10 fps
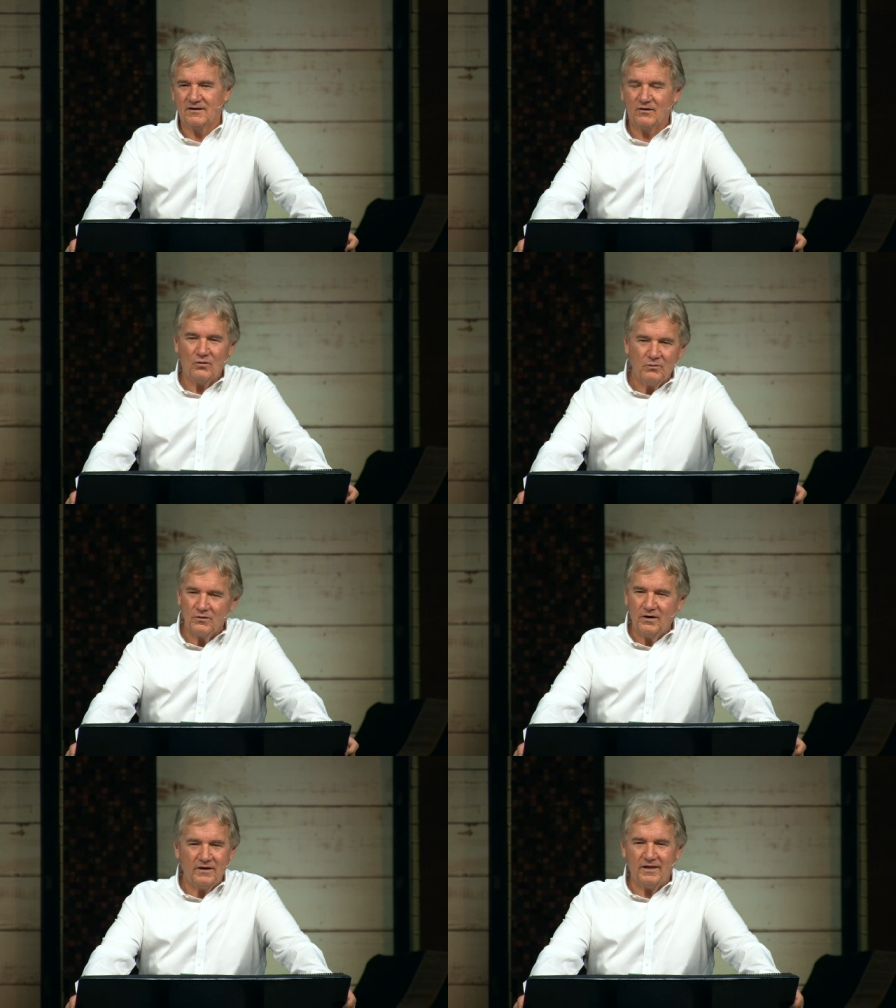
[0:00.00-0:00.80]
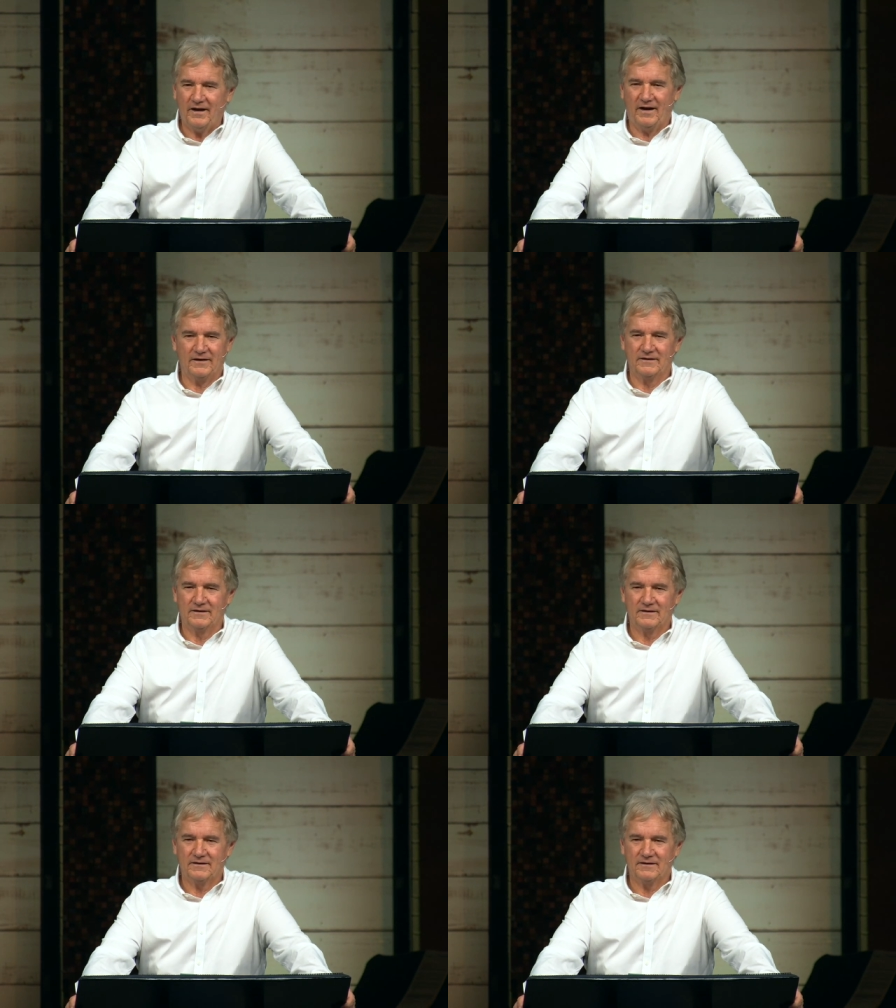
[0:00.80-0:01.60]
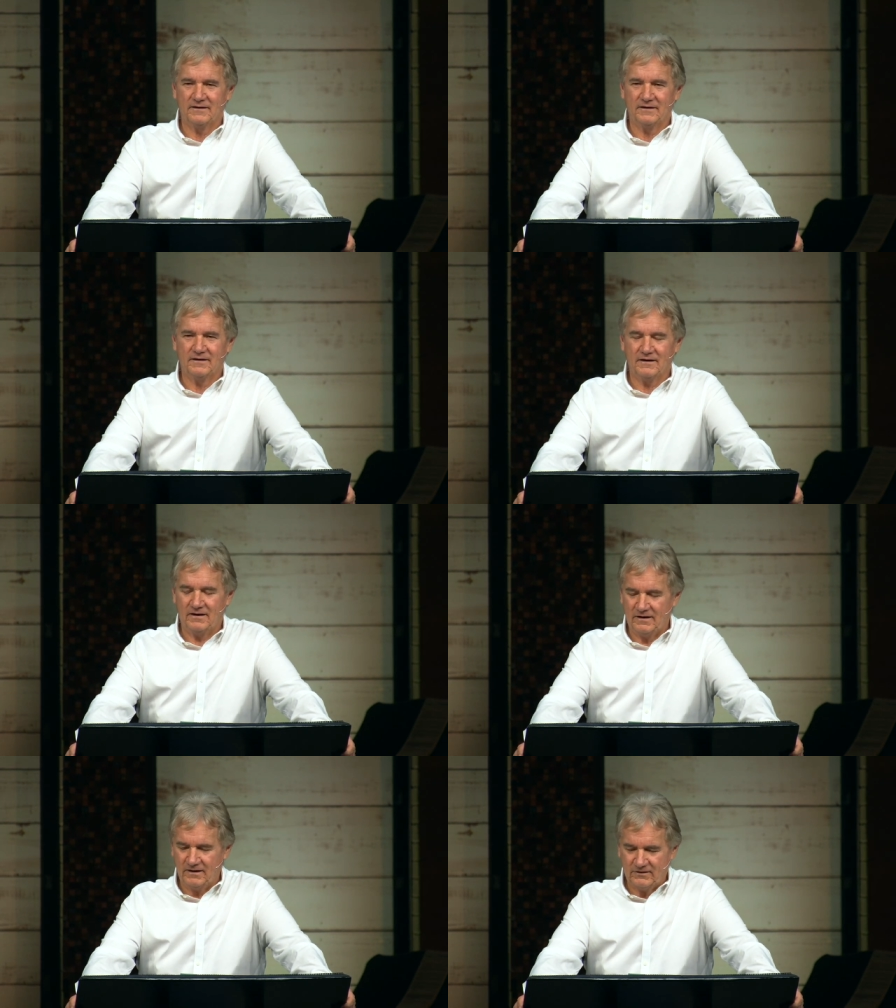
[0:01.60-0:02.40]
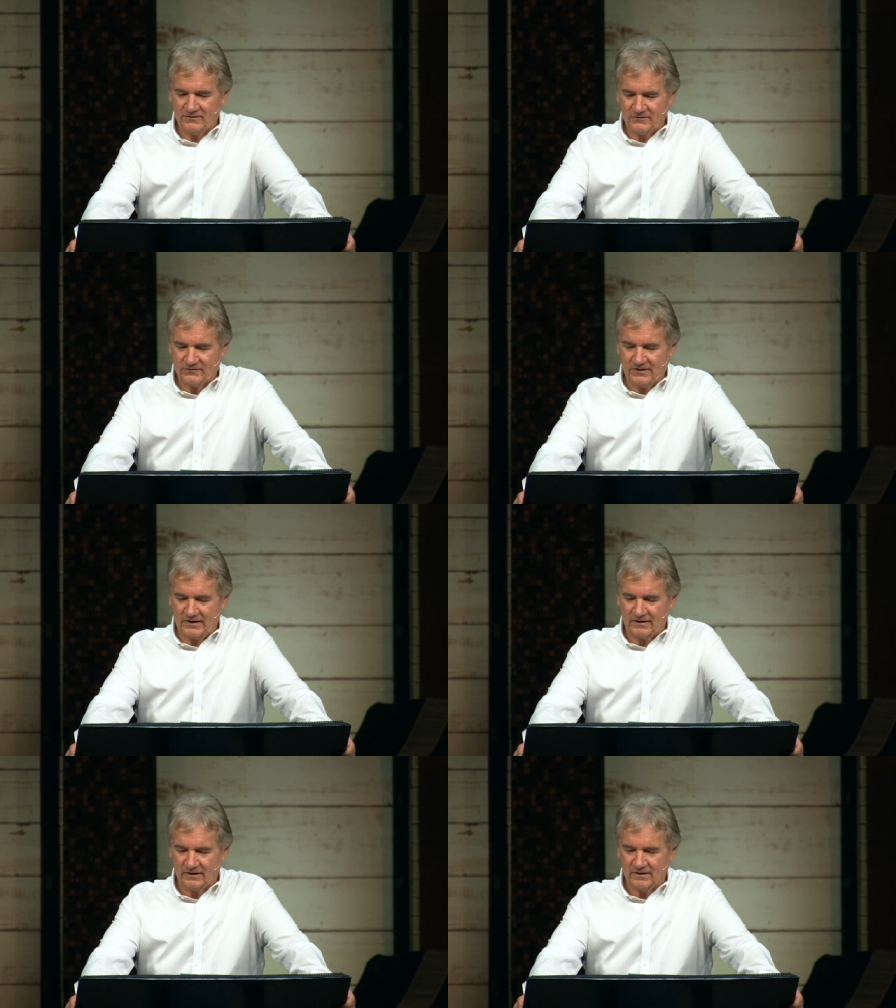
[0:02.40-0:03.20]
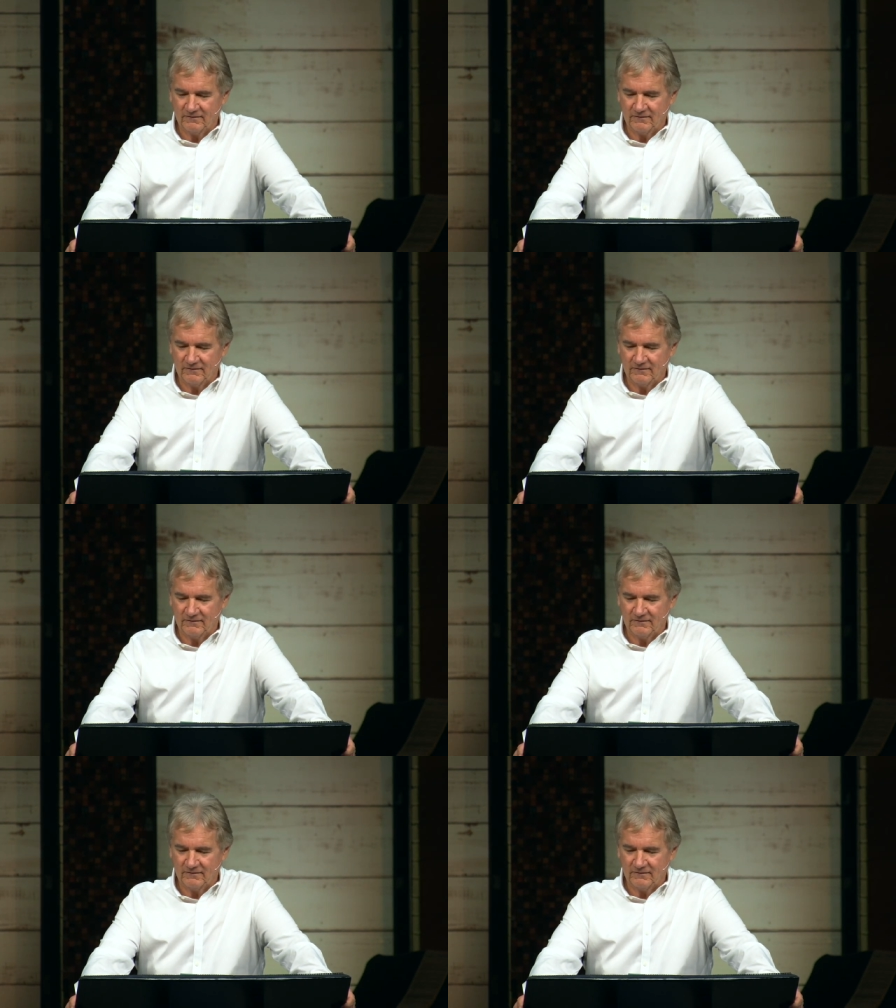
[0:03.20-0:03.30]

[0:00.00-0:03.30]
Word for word: No, none of that. It's insane.